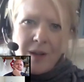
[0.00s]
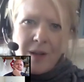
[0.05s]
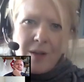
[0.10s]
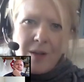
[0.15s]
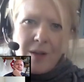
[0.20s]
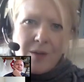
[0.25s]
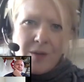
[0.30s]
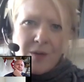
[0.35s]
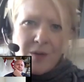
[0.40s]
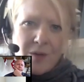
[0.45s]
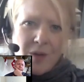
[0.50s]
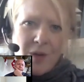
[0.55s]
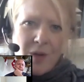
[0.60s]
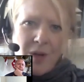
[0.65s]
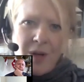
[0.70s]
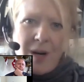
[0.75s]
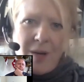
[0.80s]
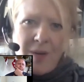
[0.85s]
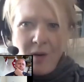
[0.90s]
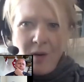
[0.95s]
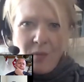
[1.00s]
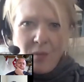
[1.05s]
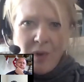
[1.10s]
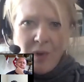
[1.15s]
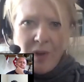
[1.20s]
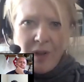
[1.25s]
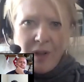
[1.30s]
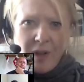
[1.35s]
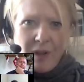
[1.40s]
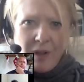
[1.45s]
because they
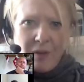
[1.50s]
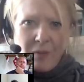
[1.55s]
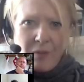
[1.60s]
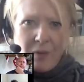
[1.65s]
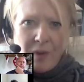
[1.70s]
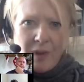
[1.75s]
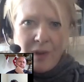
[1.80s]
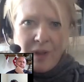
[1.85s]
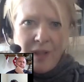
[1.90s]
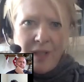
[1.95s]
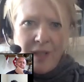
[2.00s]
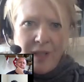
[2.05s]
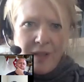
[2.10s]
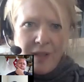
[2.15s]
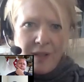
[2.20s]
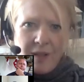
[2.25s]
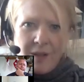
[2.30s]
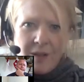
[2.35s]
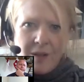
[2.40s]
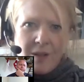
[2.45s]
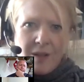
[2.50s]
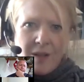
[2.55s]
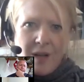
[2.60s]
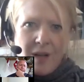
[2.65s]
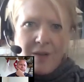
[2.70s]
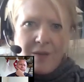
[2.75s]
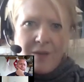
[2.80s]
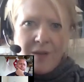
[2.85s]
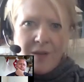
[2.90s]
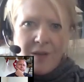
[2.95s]
don't release this
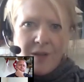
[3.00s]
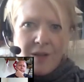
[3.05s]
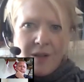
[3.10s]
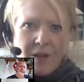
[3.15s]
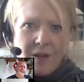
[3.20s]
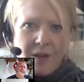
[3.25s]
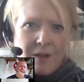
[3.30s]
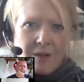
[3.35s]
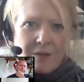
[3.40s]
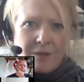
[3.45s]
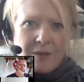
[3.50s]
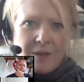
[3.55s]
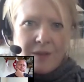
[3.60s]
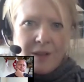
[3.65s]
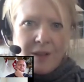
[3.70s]
stuff until